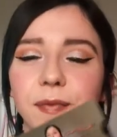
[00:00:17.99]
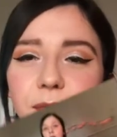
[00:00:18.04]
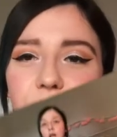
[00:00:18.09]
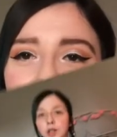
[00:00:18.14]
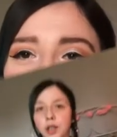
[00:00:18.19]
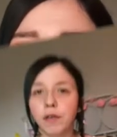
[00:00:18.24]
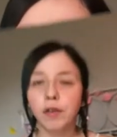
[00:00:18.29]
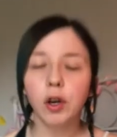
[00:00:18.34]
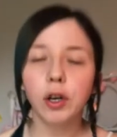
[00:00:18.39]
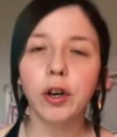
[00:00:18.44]

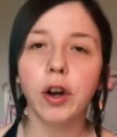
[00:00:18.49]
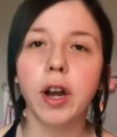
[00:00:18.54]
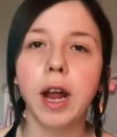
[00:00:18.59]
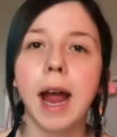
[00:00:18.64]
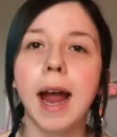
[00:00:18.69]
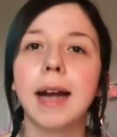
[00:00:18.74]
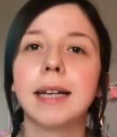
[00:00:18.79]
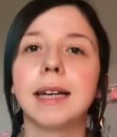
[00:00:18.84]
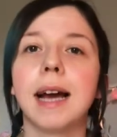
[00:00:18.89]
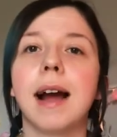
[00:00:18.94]
So I've already gone
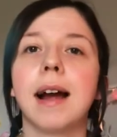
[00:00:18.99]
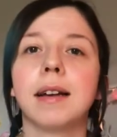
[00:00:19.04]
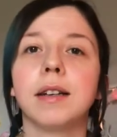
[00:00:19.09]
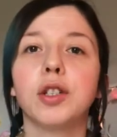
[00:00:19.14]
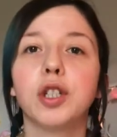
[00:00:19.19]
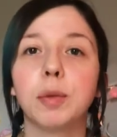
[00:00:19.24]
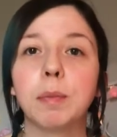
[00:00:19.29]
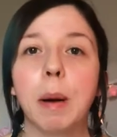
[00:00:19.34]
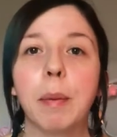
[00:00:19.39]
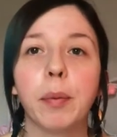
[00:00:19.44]
ahead
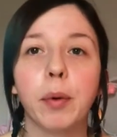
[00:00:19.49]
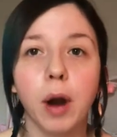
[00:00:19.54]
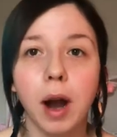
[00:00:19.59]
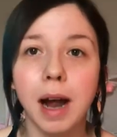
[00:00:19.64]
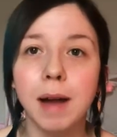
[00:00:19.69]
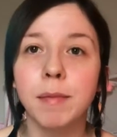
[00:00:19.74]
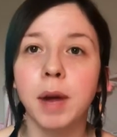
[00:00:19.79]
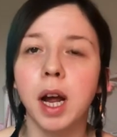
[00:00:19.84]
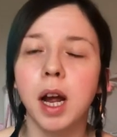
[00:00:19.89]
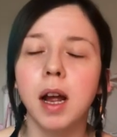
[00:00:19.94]
and done my
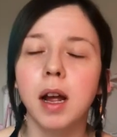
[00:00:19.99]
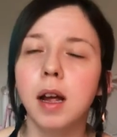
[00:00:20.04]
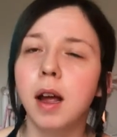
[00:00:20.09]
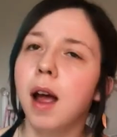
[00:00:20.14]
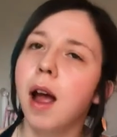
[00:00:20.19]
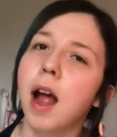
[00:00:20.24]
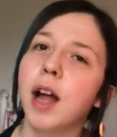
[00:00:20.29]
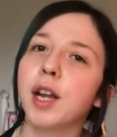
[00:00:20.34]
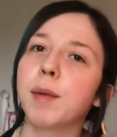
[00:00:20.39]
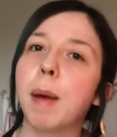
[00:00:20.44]
primer
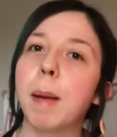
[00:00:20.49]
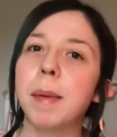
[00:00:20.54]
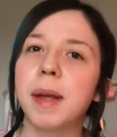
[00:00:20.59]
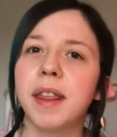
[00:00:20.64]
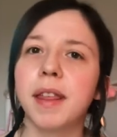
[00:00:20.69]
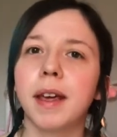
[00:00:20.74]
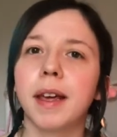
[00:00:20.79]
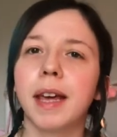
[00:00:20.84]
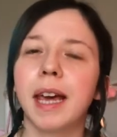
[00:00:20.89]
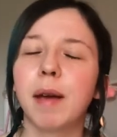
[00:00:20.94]
and you might be
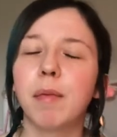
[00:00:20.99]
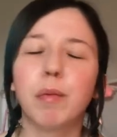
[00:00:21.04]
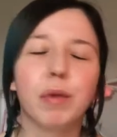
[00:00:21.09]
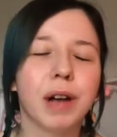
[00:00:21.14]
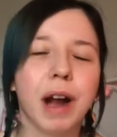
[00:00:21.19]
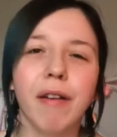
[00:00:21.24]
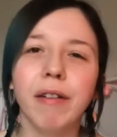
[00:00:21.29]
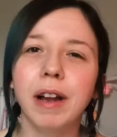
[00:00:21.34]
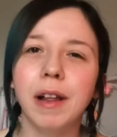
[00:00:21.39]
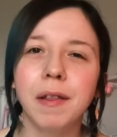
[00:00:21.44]
thinking, well
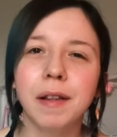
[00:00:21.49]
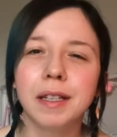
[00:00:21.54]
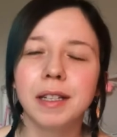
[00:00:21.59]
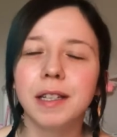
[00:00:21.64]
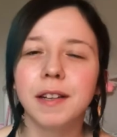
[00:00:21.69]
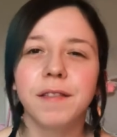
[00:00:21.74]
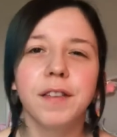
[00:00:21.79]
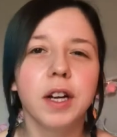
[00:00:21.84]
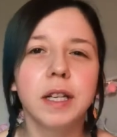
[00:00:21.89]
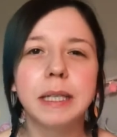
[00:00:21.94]
Caroline, this
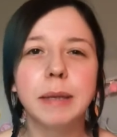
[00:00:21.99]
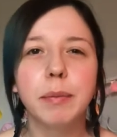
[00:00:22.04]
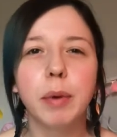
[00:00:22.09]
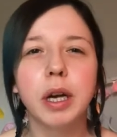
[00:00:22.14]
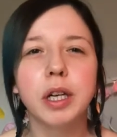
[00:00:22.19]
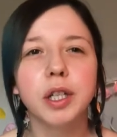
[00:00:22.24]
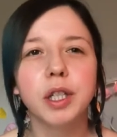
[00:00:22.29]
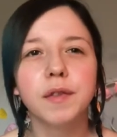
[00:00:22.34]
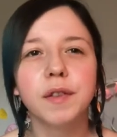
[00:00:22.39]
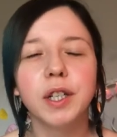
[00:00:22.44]
is a first
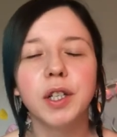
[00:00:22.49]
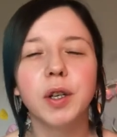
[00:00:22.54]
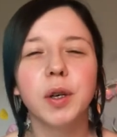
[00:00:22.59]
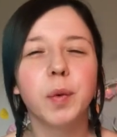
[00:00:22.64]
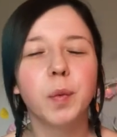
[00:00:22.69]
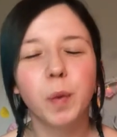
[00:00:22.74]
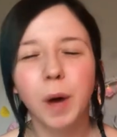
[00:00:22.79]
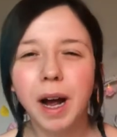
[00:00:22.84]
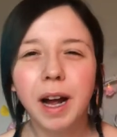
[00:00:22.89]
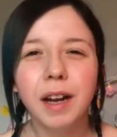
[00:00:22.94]
impressions
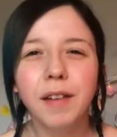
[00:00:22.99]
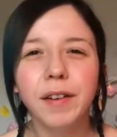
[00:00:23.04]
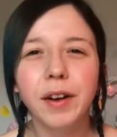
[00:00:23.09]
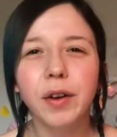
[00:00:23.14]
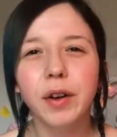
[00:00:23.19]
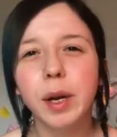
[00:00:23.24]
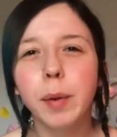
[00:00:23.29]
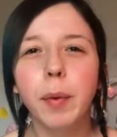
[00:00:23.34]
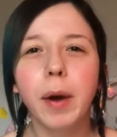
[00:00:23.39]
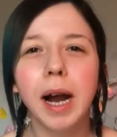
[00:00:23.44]
video. Why have you
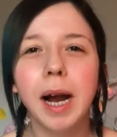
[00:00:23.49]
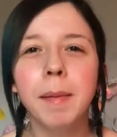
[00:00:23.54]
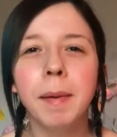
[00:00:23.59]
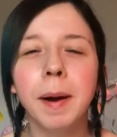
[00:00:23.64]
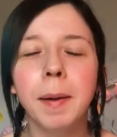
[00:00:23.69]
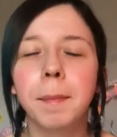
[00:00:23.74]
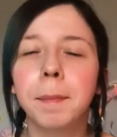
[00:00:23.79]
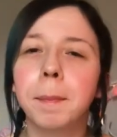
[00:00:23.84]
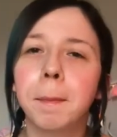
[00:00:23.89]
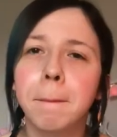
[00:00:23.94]
done your
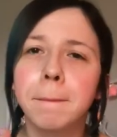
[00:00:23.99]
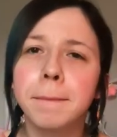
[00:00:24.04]
primer?